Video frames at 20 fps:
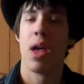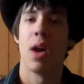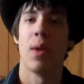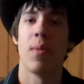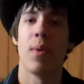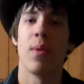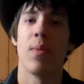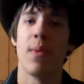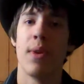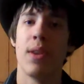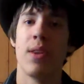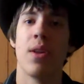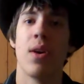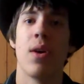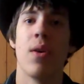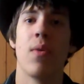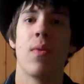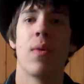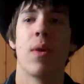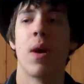and what we
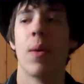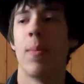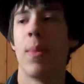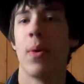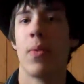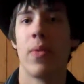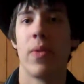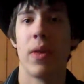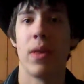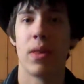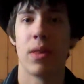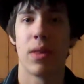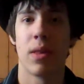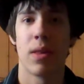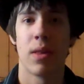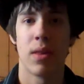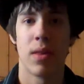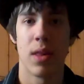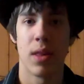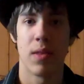know about these
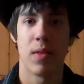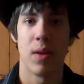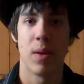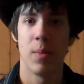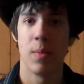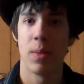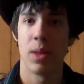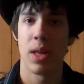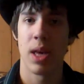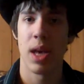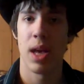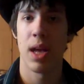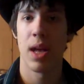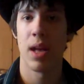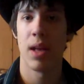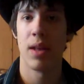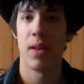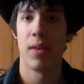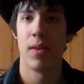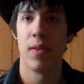systems
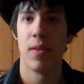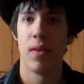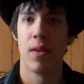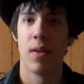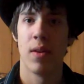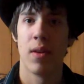and